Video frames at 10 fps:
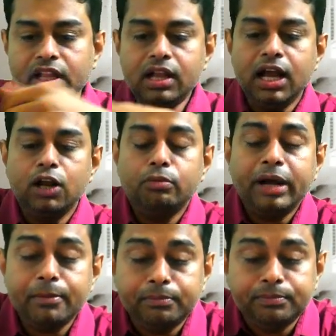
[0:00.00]
Hello,
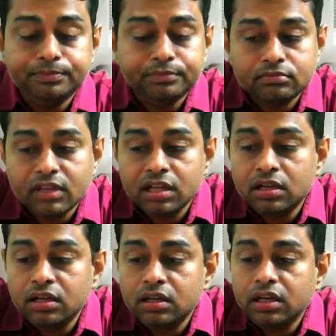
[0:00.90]
madam.
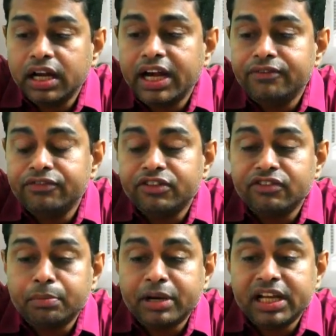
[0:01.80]
Read fifth
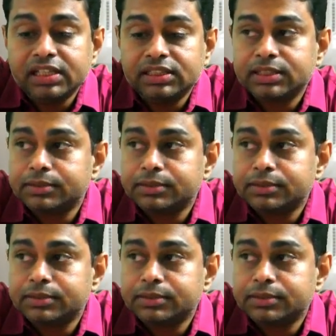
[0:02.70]
one, please.